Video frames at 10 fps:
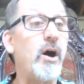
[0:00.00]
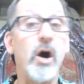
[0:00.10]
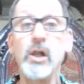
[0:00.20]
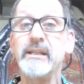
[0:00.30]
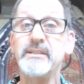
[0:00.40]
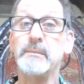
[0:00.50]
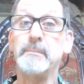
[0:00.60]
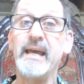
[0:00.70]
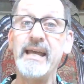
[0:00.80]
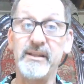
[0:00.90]
All it
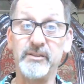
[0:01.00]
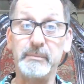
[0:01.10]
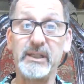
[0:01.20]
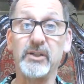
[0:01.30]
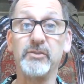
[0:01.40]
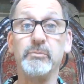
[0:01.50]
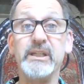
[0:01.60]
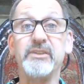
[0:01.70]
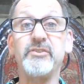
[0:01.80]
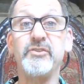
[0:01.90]
depends, because
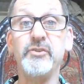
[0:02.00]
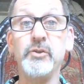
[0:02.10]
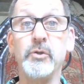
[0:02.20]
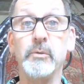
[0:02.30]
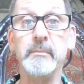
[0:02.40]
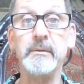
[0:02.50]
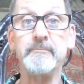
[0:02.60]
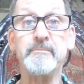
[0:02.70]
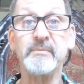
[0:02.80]
we assume